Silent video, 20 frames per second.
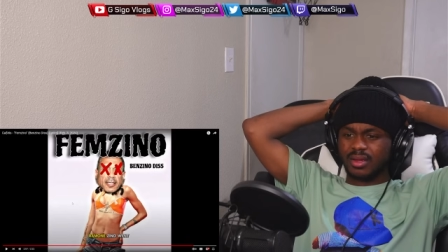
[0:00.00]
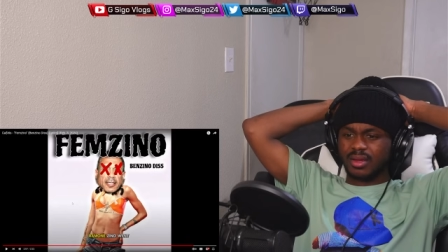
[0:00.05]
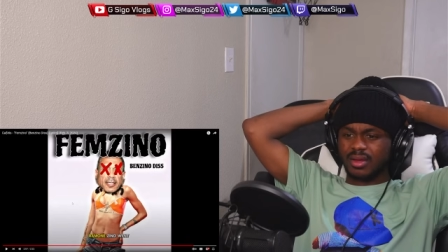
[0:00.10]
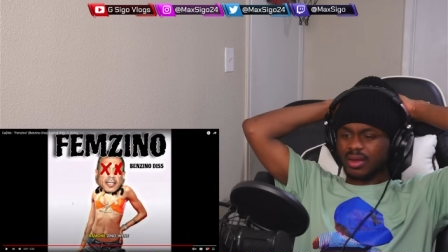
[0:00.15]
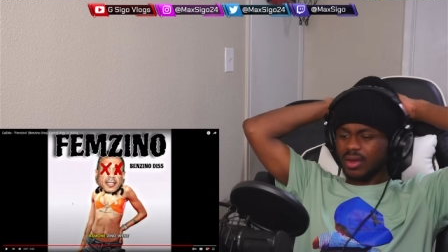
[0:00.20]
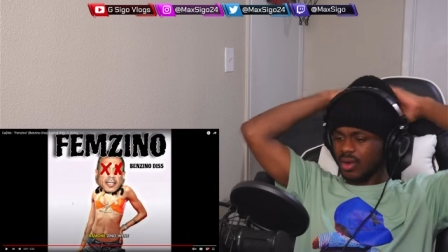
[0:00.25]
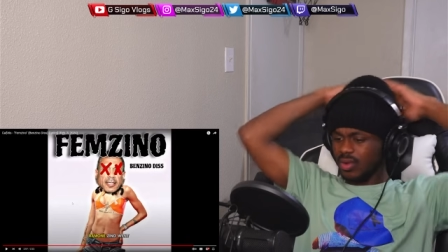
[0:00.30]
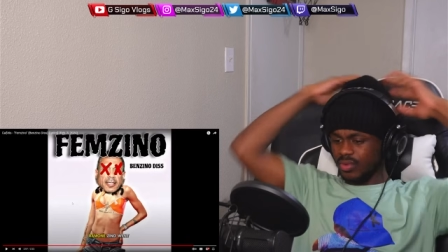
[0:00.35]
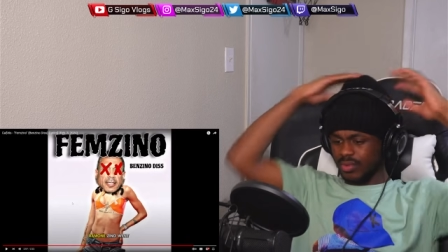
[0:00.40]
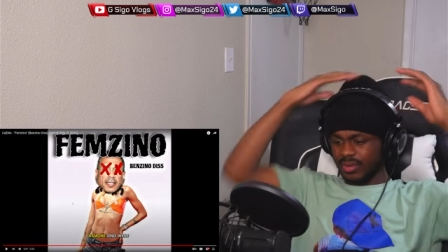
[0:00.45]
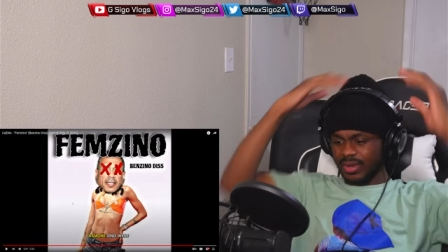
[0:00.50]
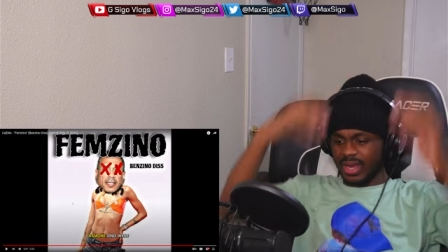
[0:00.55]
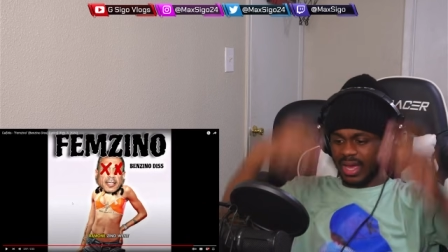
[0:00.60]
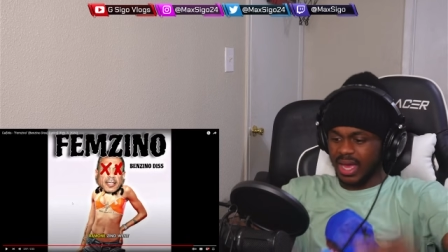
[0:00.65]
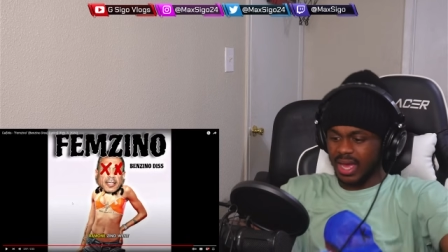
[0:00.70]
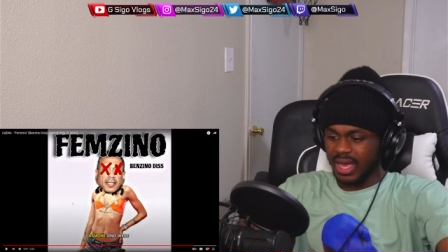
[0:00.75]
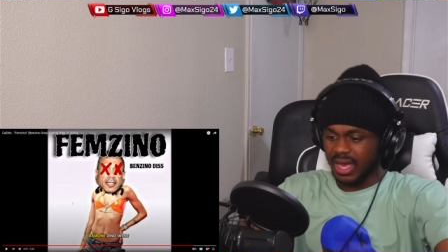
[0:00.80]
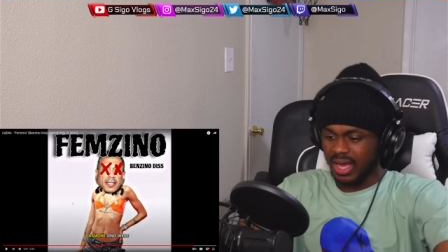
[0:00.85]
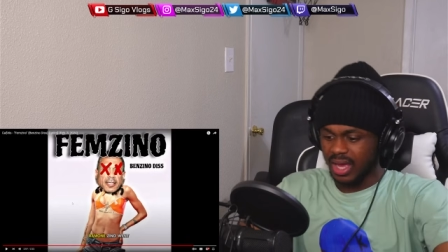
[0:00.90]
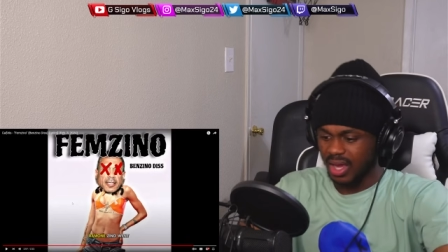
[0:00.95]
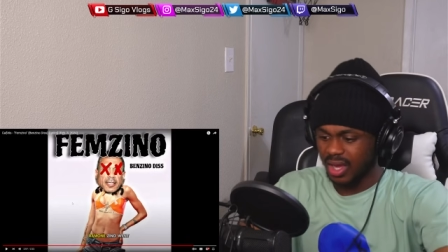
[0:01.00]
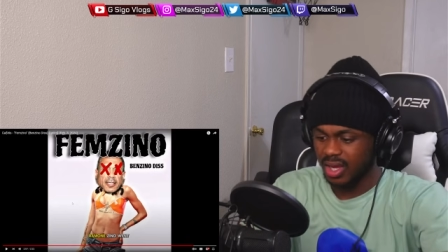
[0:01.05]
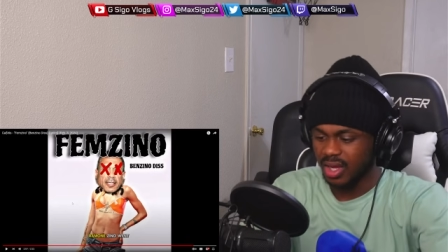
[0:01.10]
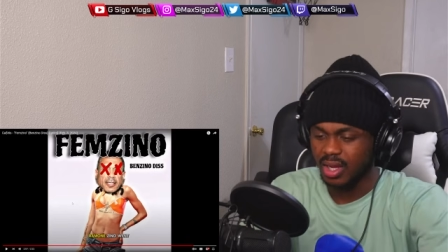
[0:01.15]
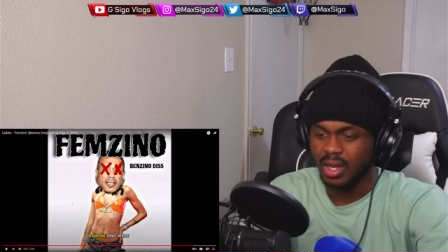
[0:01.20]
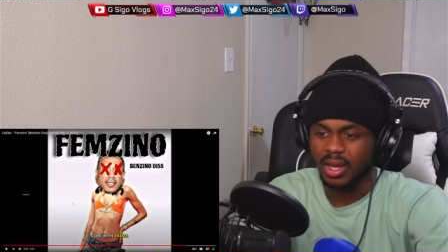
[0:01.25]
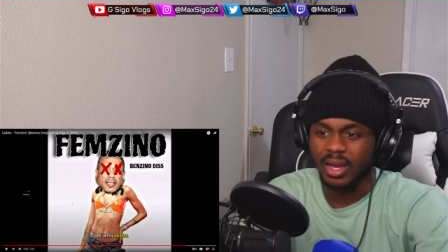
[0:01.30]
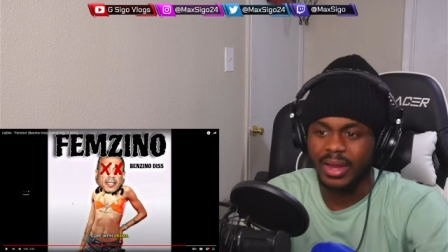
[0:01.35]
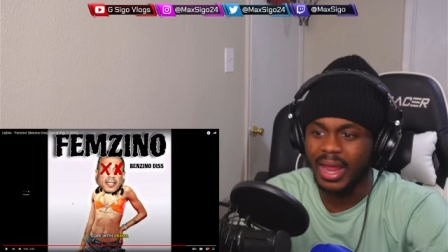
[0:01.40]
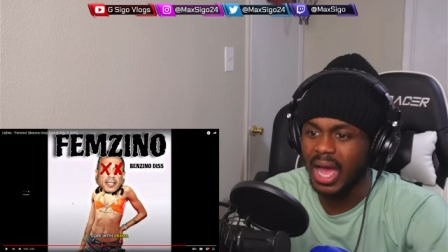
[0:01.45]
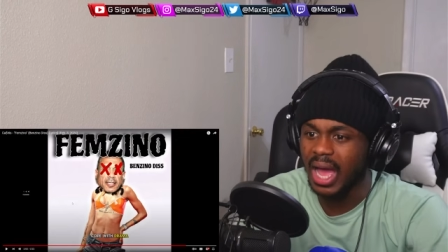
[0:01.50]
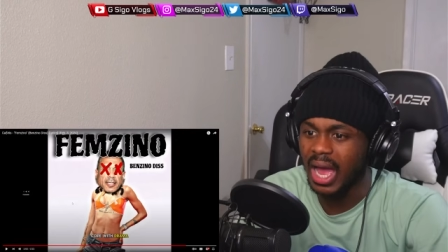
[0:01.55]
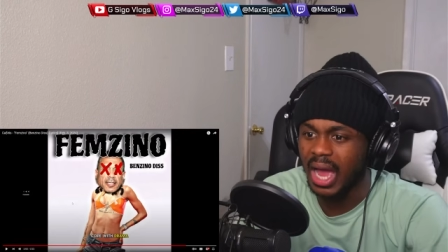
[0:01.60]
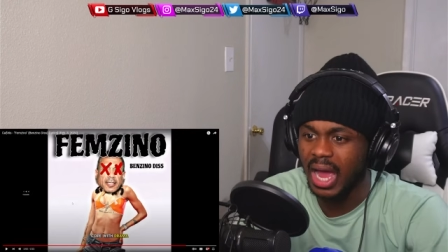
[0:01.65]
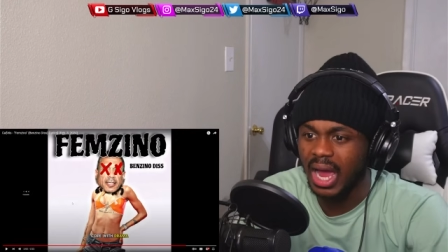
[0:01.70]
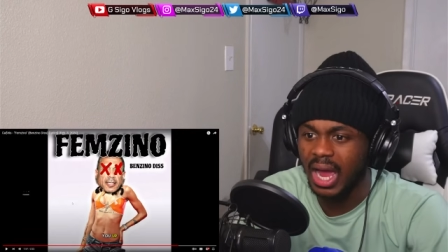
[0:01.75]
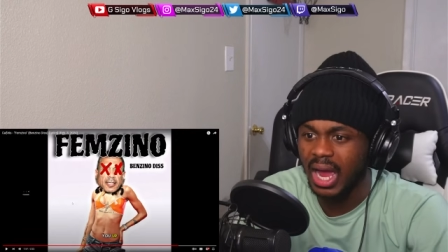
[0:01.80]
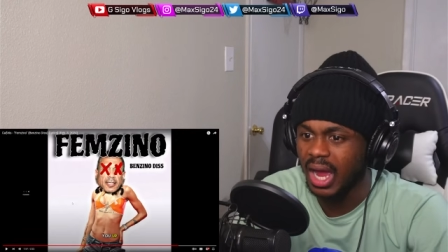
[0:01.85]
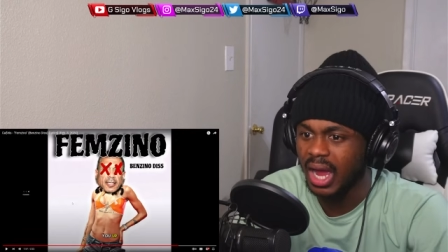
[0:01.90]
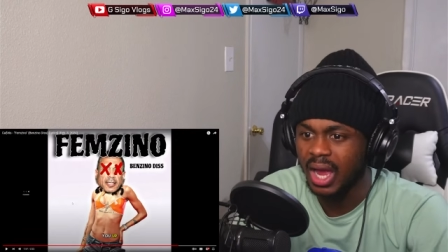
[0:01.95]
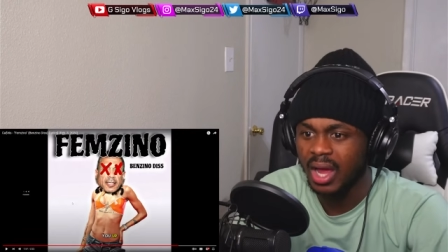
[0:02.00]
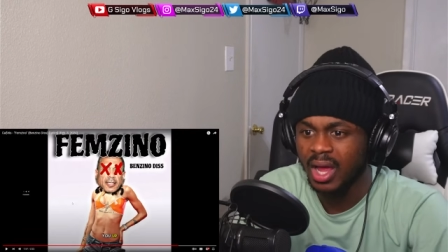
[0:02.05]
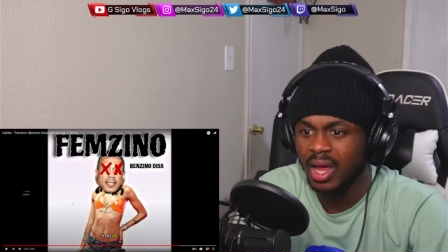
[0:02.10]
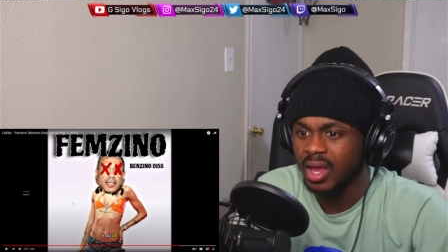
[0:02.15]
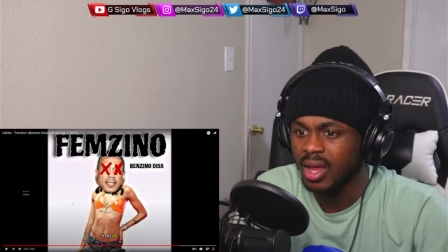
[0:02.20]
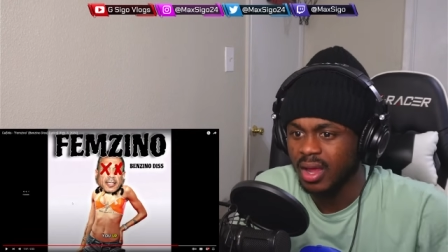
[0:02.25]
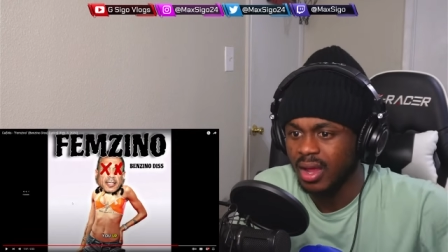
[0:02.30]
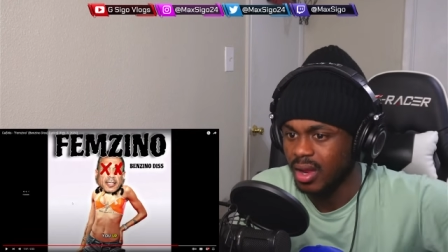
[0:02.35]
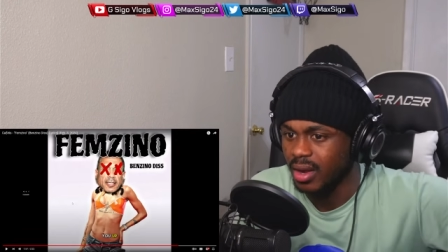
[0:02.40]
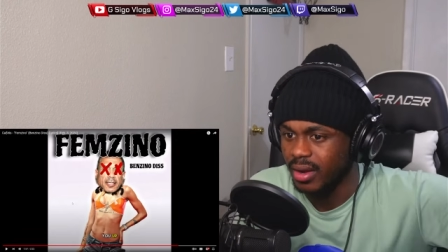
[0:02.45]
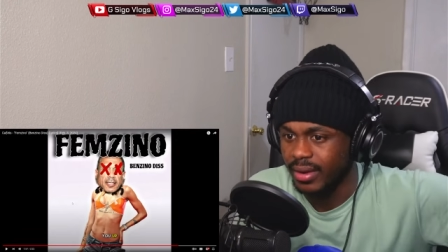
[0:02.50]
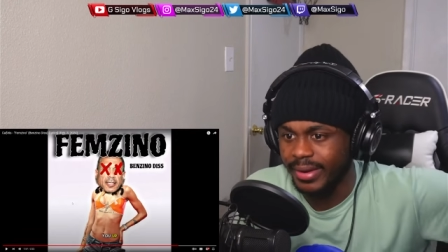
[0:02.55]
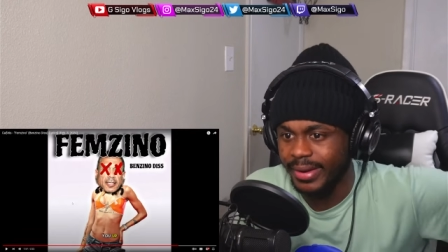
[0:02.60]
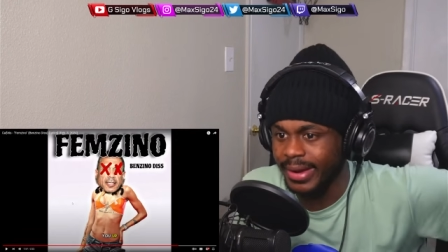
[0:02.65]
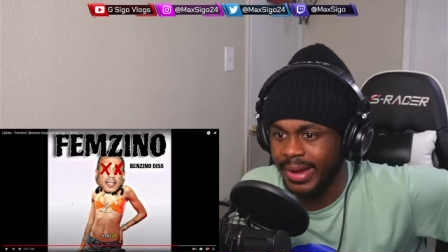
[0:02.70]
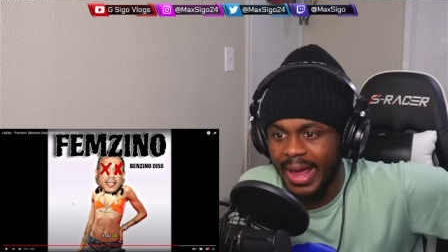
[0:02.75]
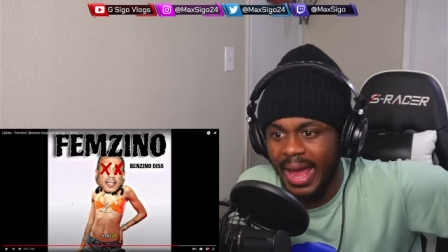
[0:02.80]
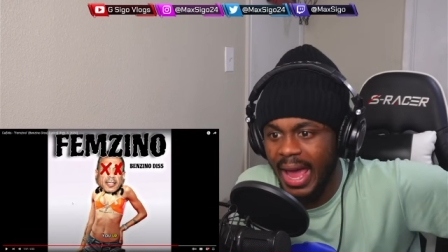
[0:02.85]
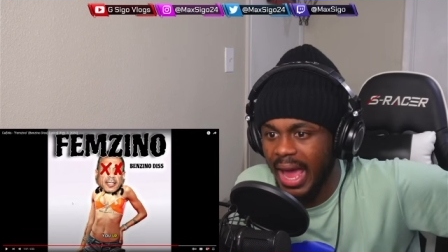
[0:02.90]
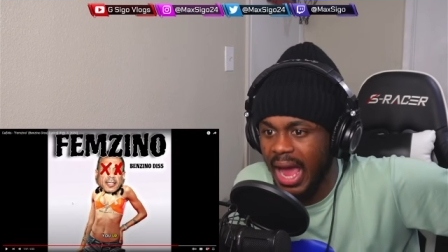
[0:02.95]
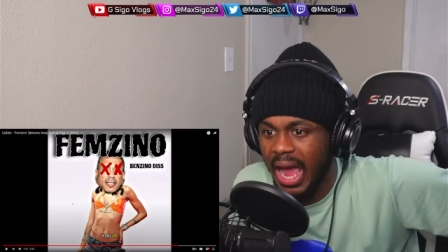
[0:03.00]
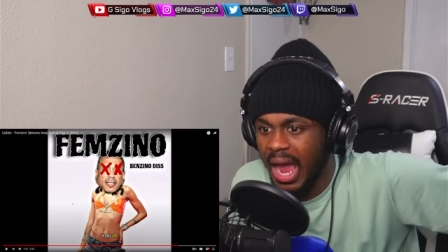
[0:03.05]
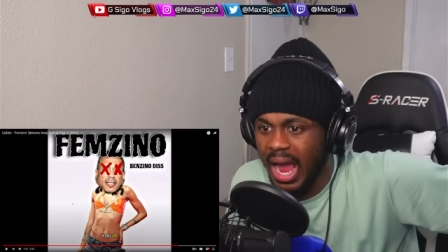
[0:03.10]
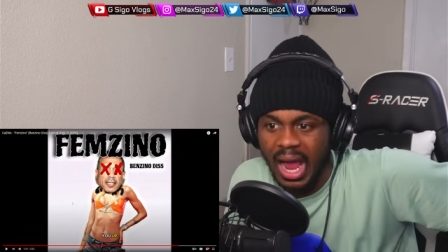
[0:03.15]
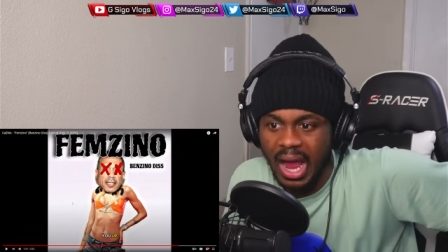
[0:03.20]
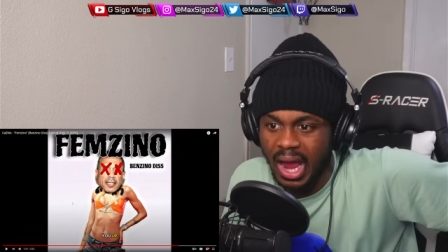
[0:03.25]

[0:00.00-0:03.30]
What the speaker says: Oh, nah. Nah. Nah.